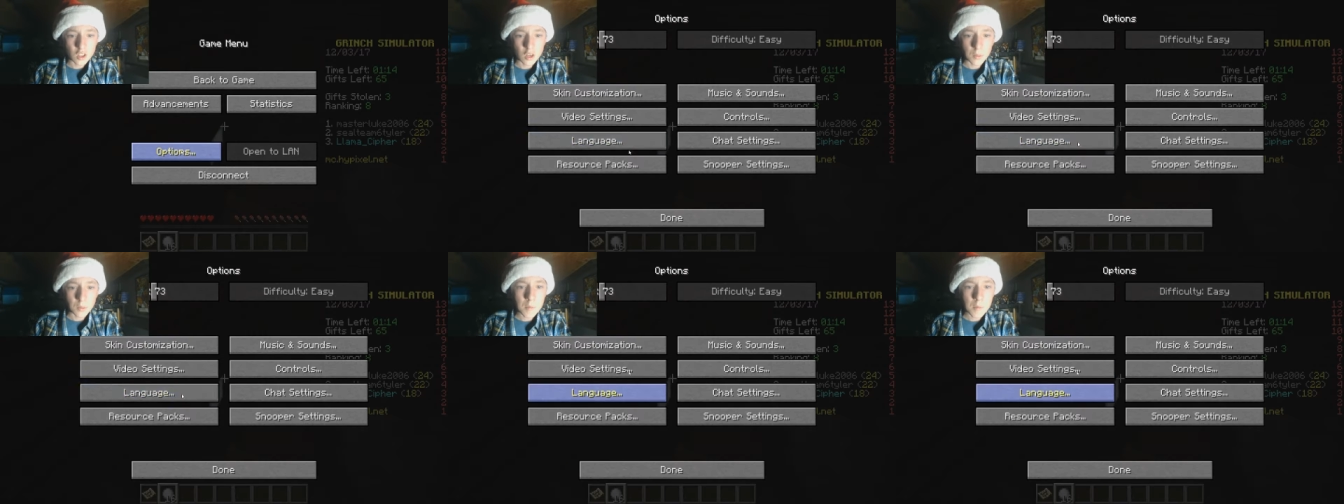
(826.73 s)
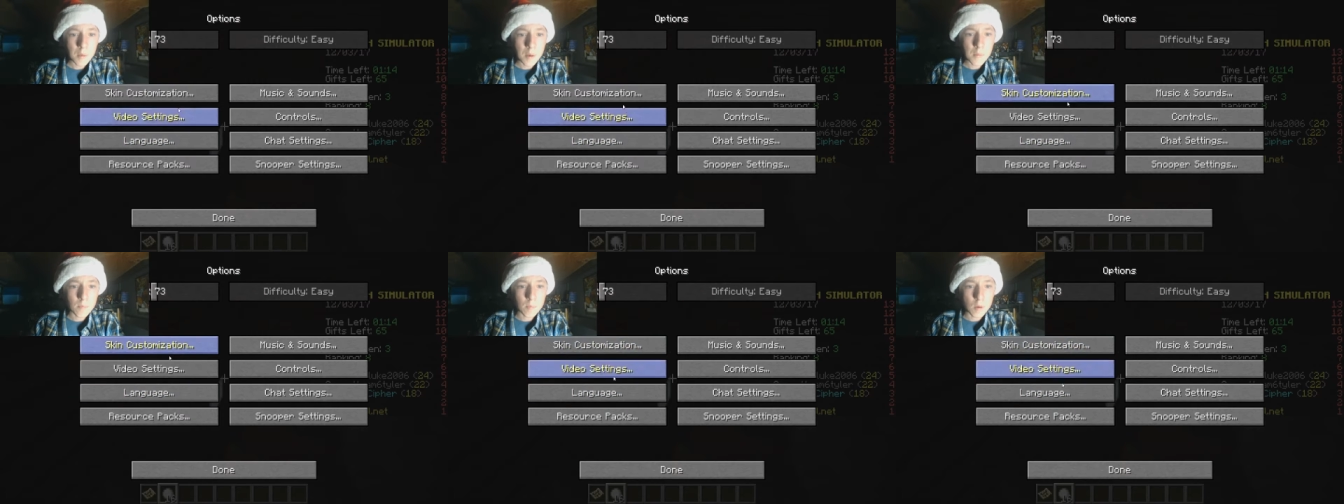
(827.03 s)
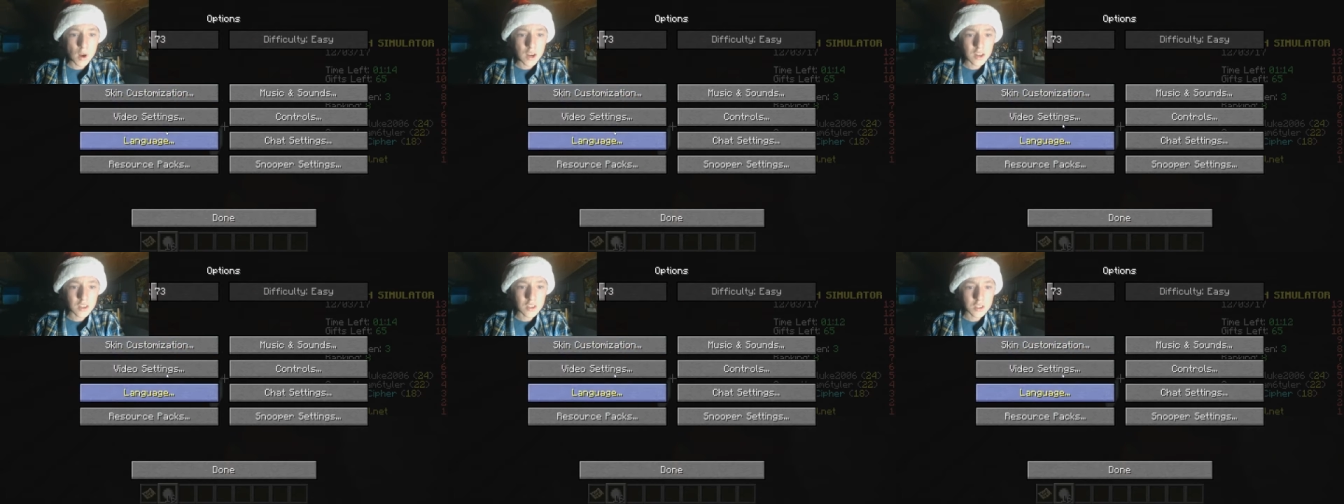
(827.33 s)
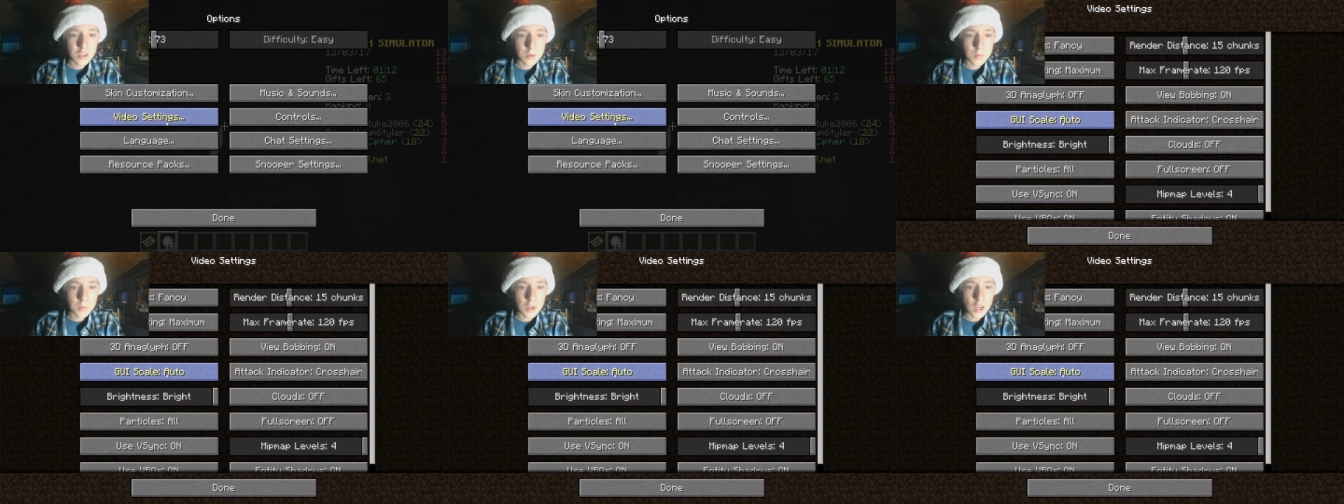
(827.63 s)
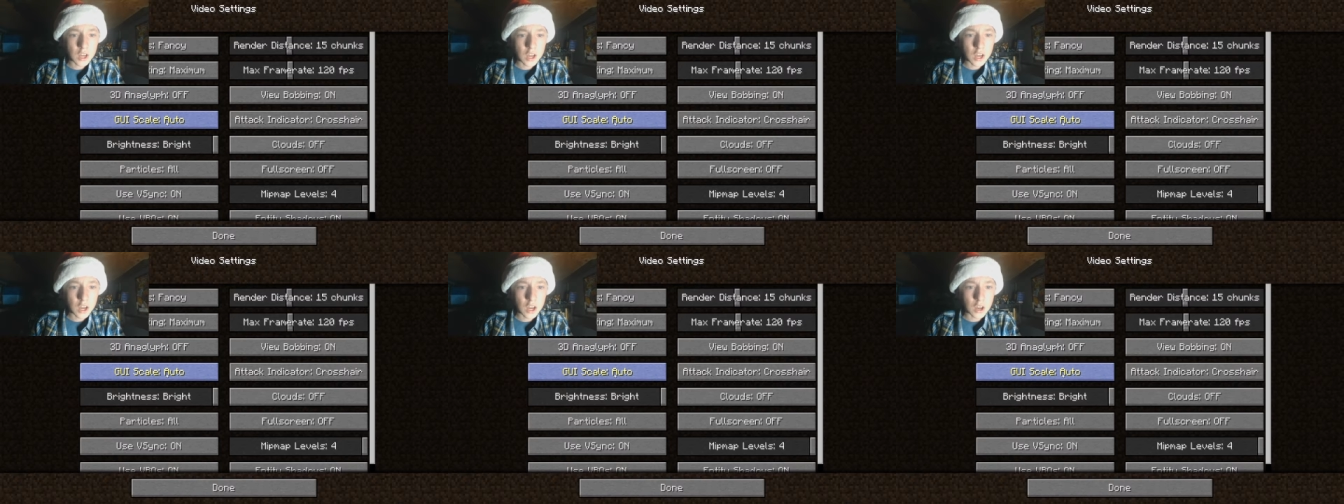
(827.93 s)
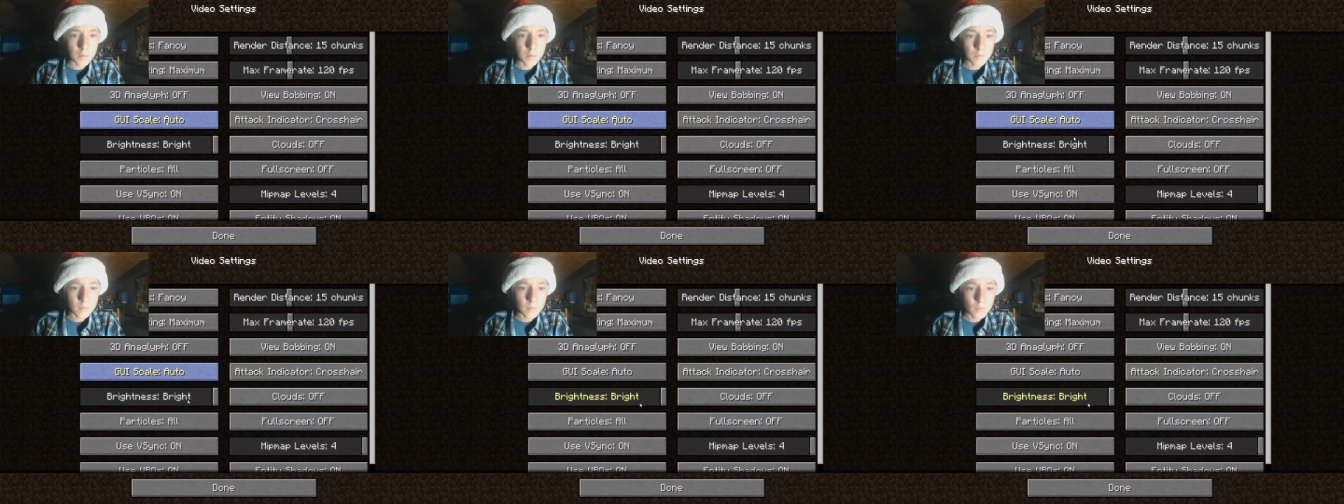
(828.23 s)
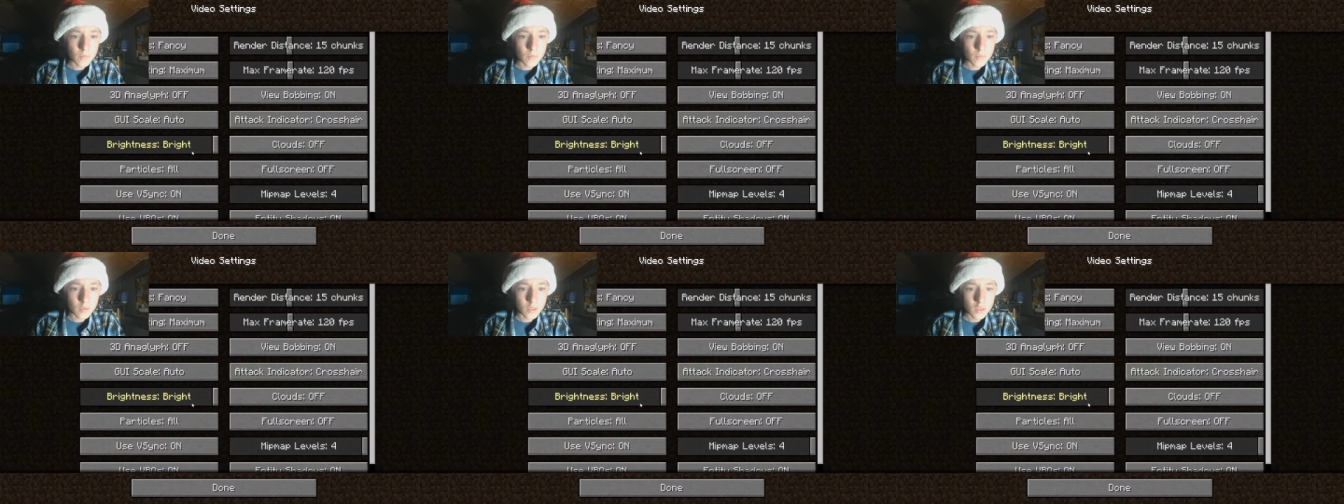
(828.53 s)
want my brightness to be up.
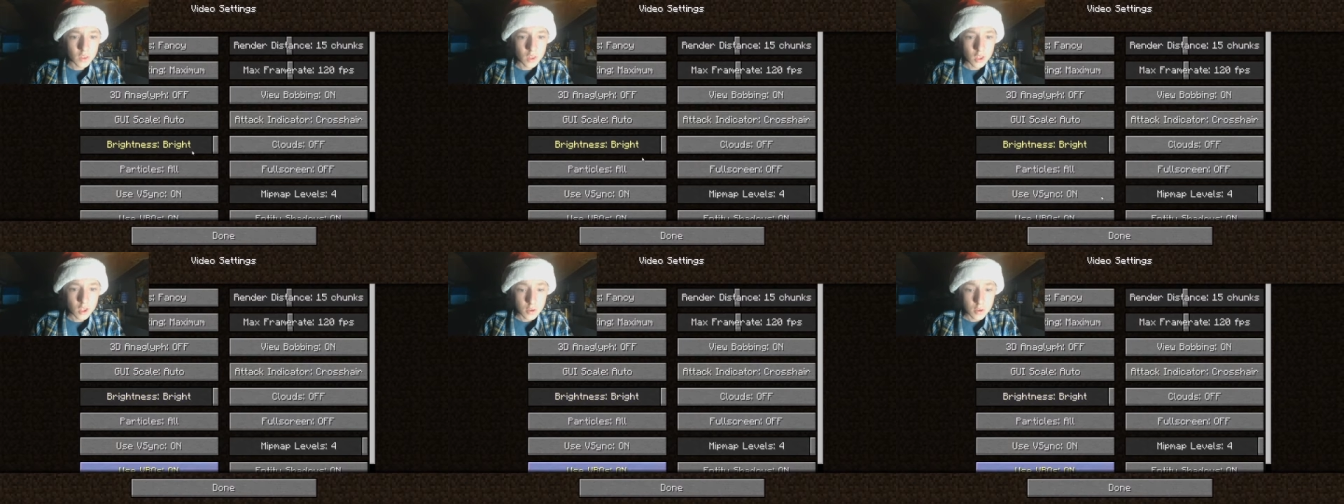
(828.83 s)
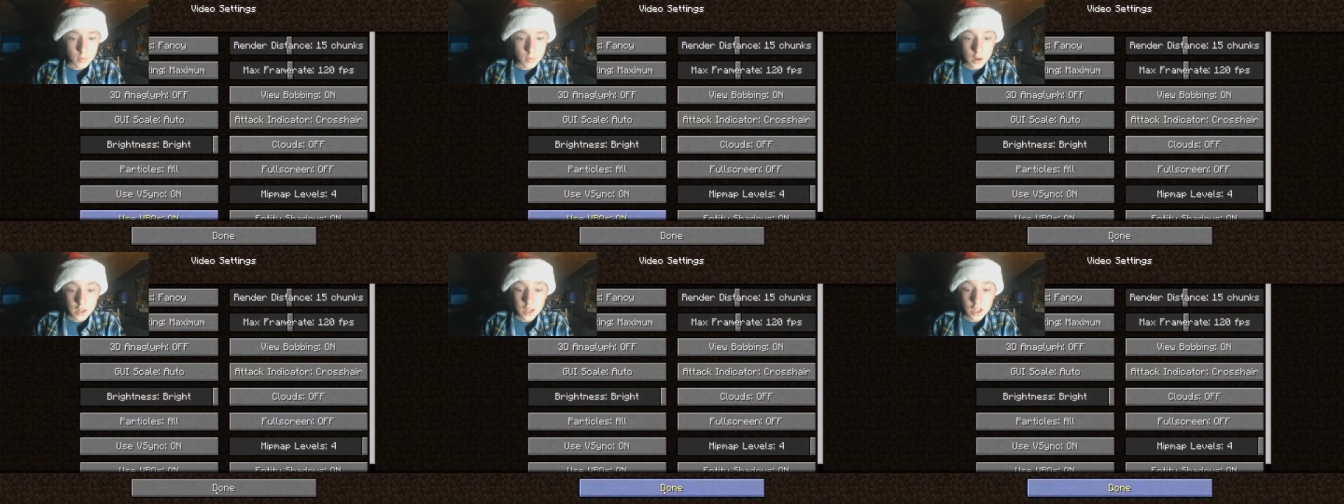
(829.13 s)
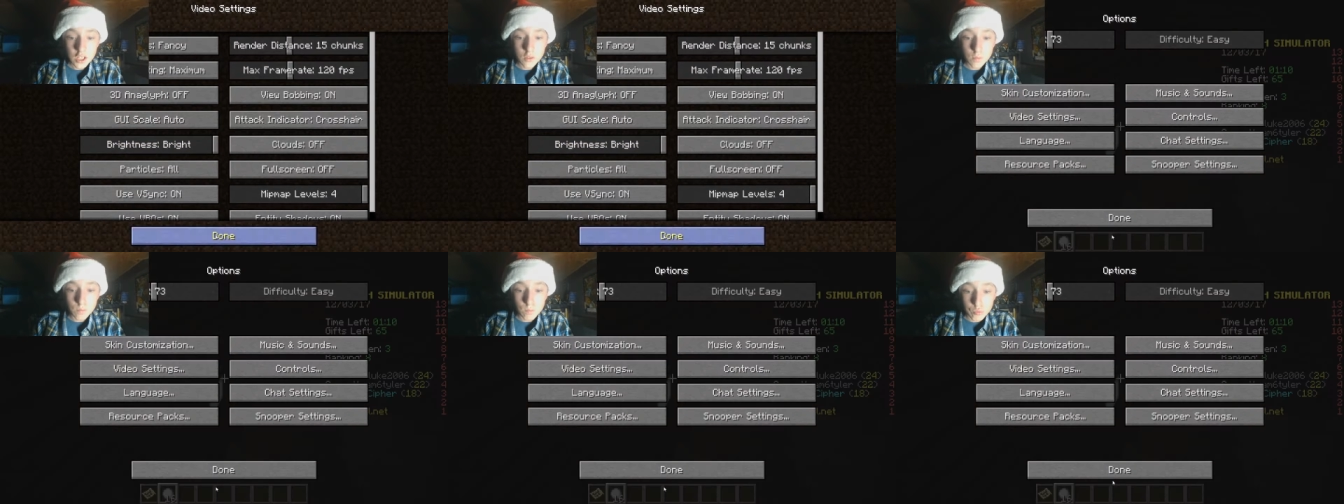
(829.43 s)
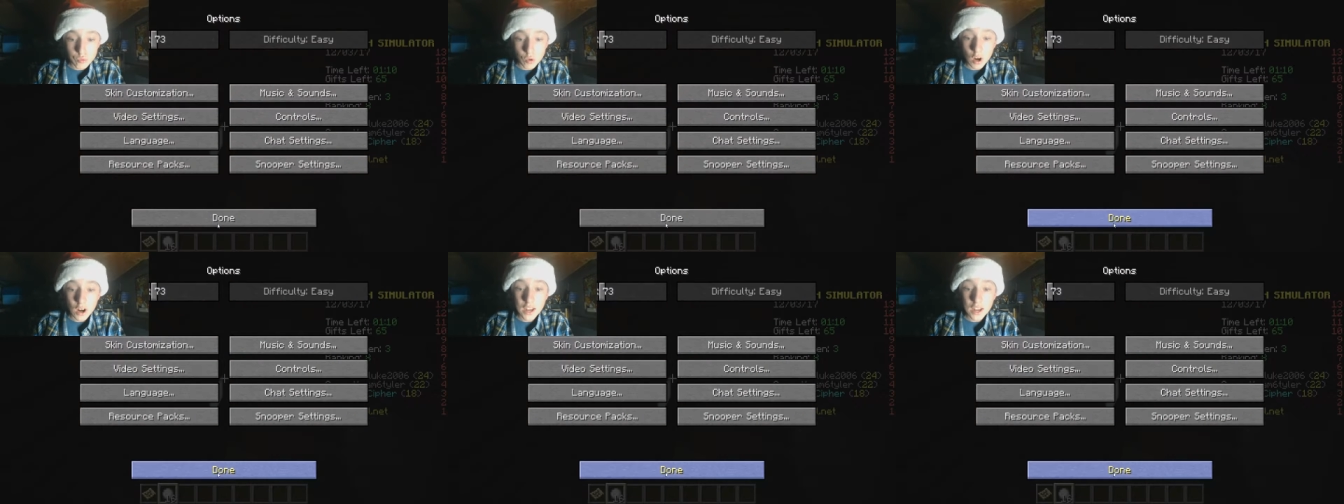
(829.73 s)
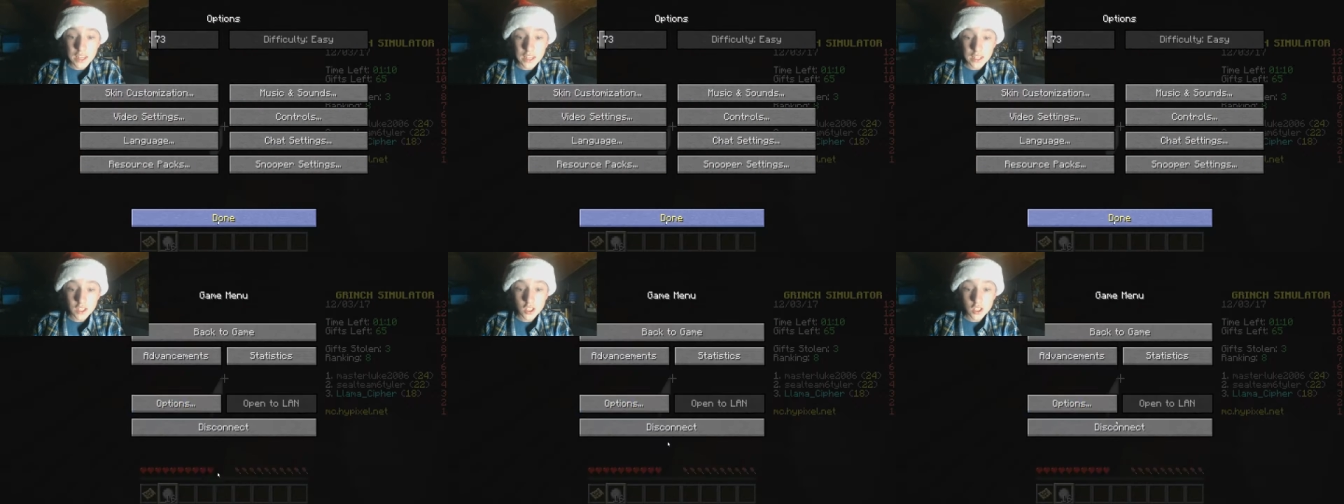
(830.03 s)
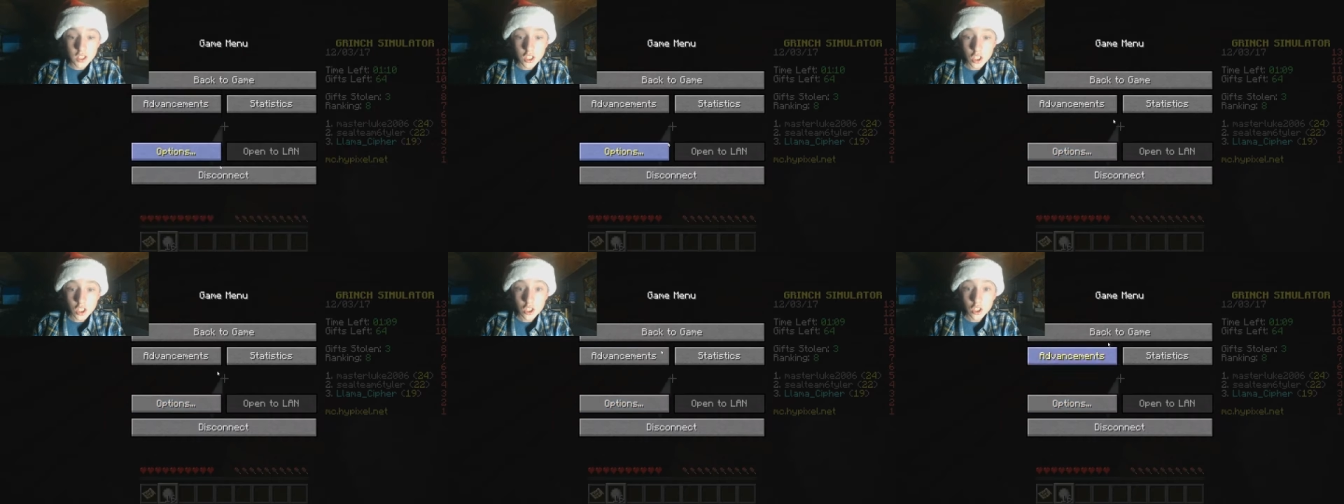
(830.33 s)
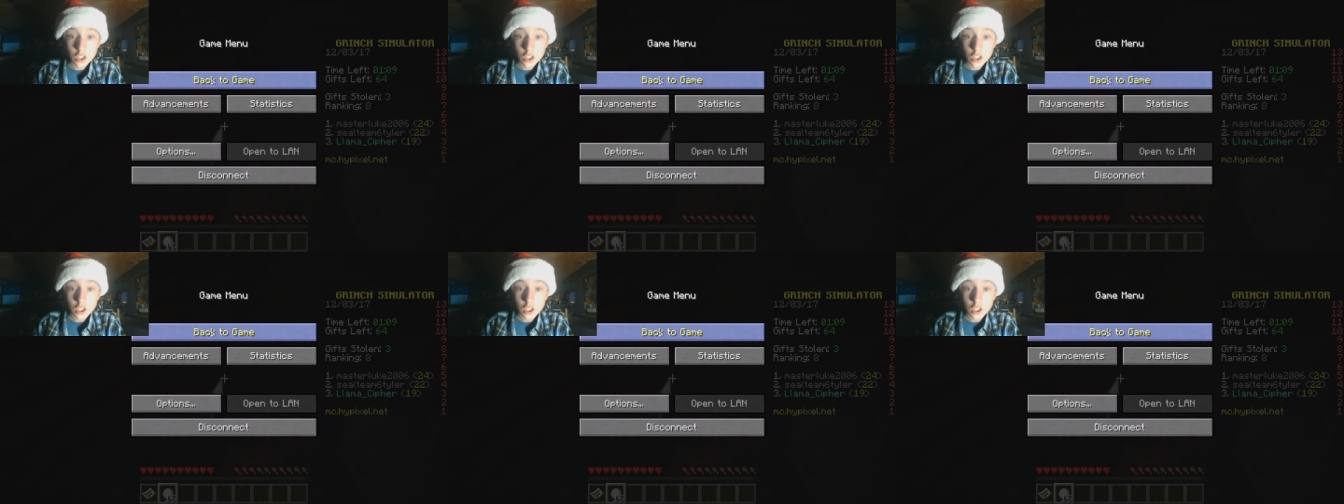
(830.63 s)
Brightness bright.